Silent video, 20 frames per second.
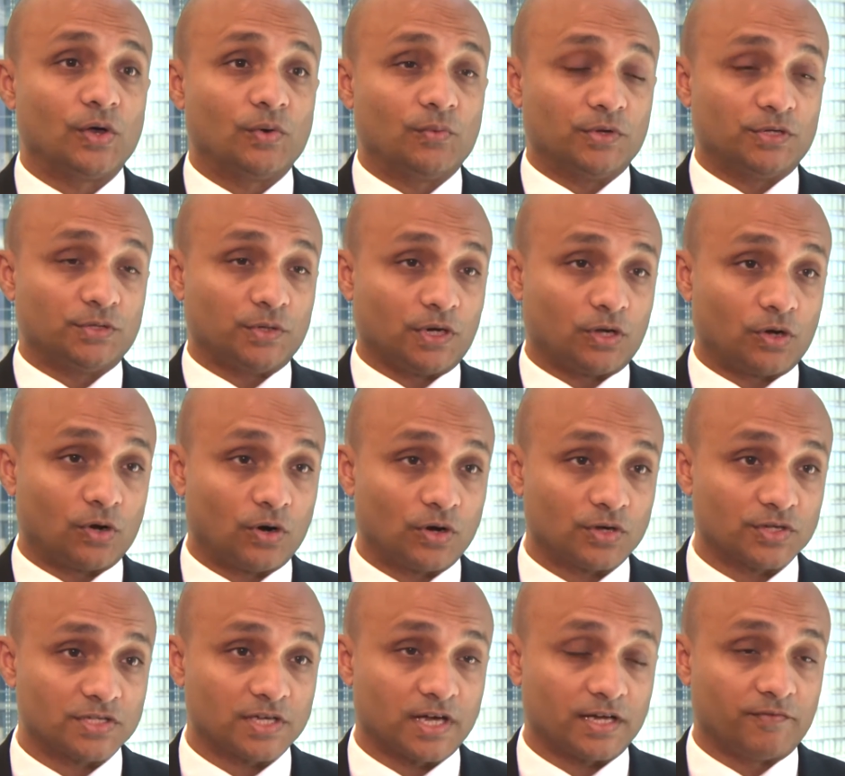which will
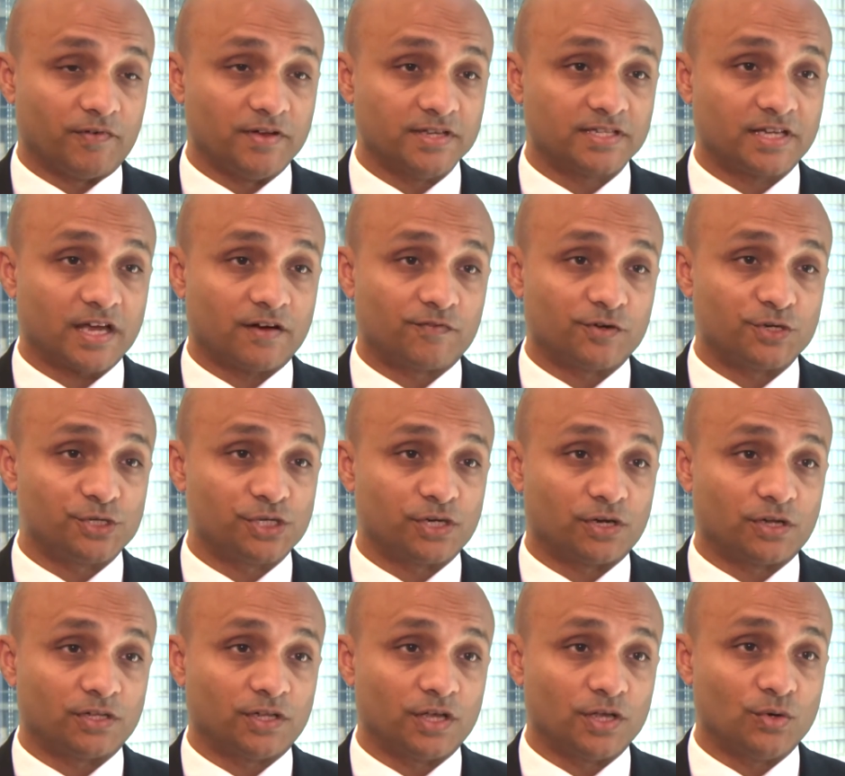cause a risk
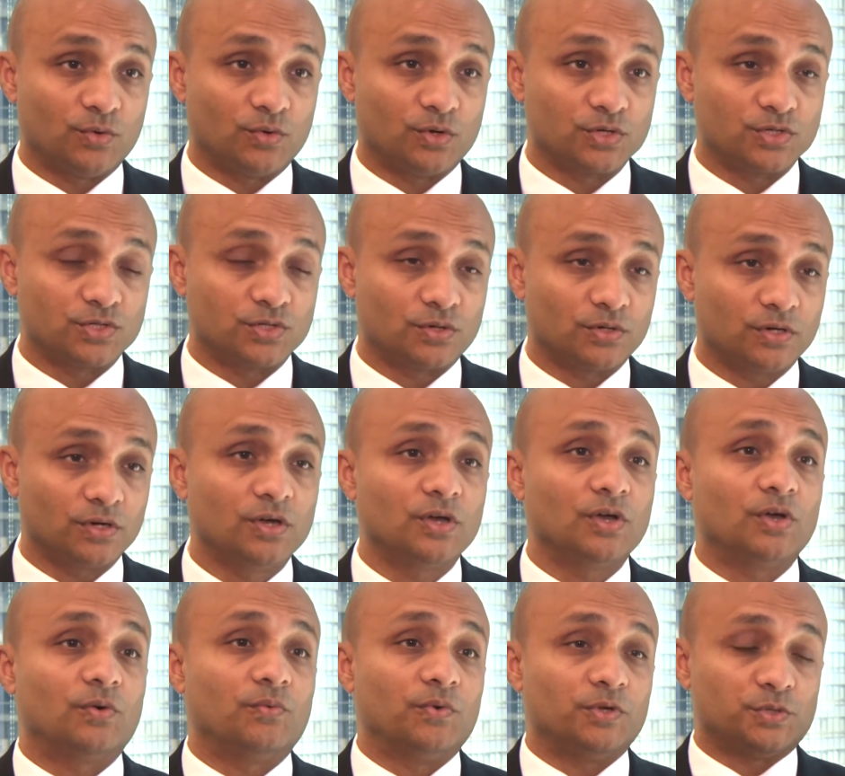aversion on the eurozone,
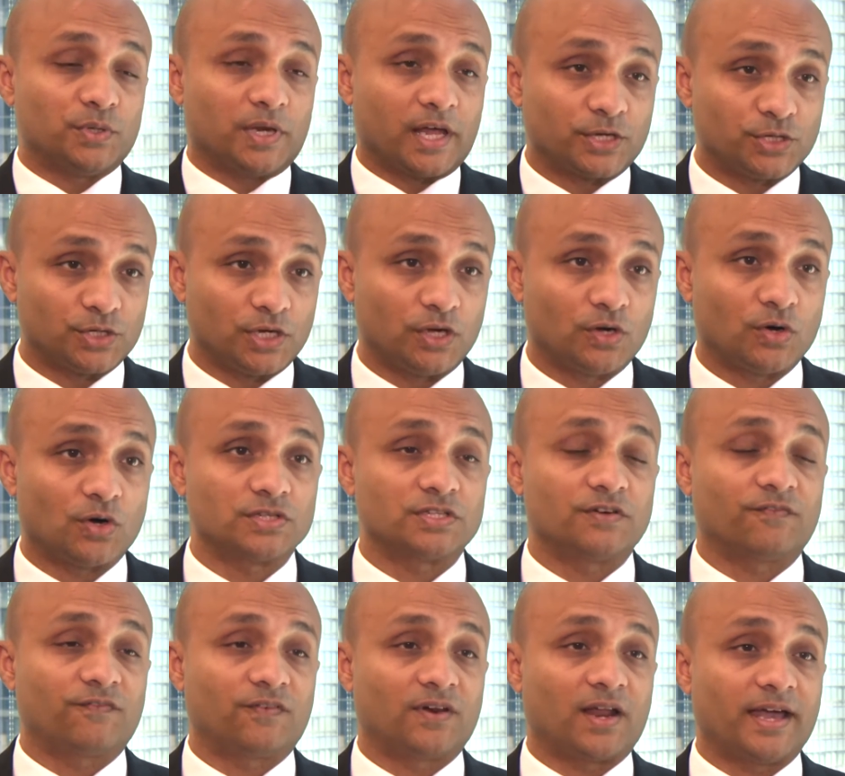which will actually cause
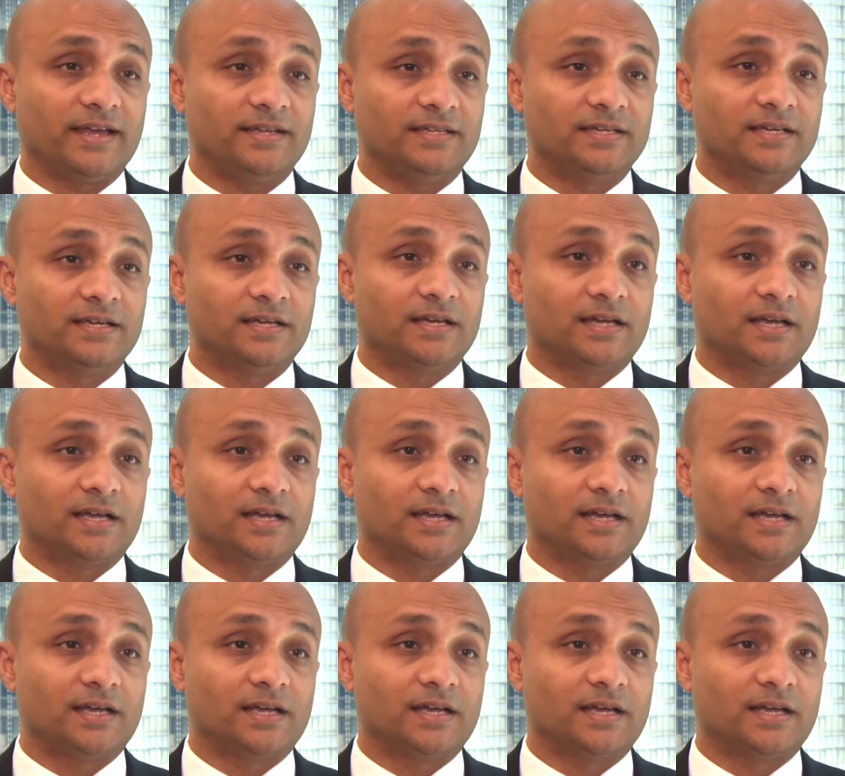a flight